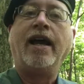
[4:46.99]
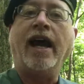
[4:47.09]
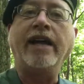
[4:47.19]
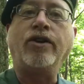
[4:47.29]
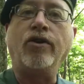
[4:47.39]

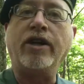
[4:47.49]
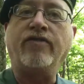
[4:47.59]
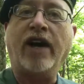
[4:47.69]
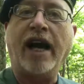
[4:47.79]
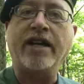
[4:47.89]
I don't
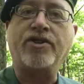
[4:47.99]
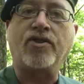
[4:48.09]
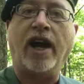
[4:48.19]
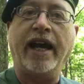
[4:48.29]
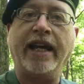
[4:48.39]
advise
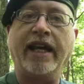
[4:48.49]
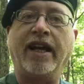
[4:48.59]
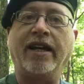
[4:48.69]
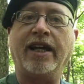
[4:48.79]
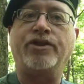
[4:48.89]
trying it
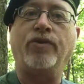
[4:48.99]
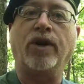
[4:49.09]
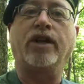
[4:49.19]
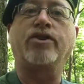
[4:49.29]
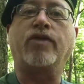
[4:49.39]
unless you
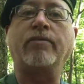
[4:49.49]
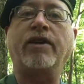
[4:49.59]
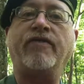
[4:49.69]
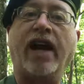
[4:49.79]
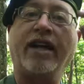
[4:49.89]
are
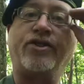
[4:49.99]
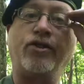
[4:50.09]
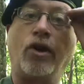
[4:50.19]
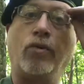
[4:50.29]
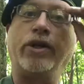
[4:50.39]
extremely fast,
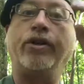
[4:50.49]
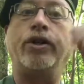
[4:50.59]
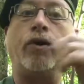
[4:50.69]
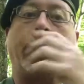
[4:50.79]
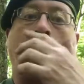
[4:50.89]
you know what you're
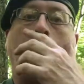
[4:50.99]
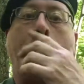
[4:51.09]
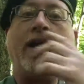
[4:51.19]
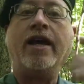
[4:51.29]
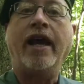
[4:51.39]
doing,
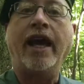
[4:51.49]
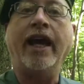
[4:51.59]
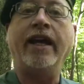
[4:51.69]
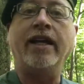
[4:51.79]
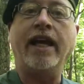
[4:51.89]

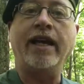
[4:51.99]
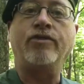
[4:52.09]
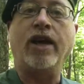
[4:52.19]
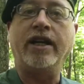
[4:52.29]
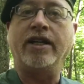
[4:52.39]
and
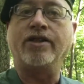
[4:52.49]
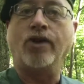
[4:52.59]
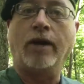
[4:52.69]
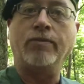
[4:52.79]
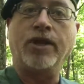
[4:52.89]
try to
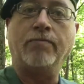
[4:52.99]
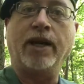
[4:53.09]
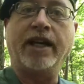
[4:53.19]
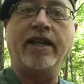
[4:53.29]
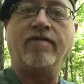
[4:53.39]
disarm
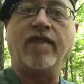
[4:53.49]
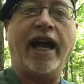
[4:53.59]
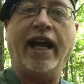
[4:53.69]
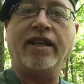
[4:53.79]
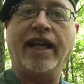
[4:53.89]
somebody.
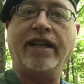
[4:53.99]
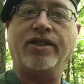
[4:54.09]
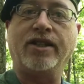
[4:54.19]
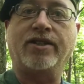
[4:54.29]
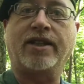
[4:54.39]
That
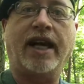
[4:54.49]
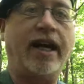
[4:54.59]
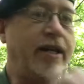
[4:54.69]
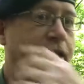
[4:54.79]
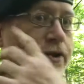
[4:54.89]
just
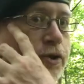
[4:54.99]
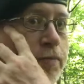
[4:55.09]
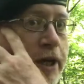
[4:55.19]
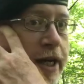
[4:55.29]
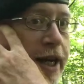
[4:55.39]
is
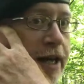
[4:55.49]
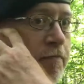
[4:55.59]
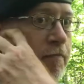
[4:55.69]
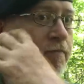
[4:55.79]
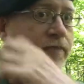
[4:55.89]
stupidity.
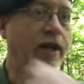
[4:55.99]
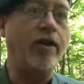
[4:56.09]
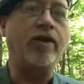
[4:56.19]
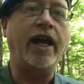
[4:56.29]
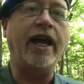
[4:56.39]

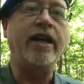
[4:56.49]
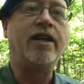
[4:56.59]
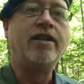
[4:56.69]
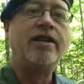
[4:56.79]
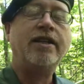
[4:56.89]
Okay.
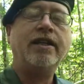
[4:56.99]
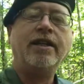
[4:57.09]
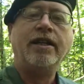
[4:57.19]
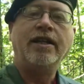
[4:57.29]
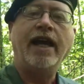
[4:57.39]

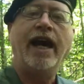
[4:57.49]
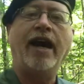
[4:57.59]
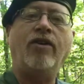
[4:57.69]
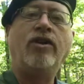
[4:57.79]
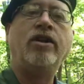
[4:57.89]

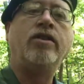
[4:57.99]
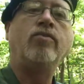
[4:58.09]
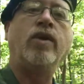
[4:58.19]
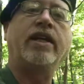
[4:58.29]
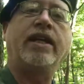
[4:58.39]
Now
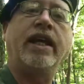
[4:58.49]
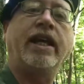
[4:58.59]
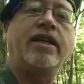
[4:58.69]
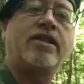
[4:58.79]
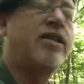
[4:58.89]
with
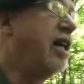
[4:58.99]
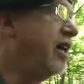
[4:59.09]
this,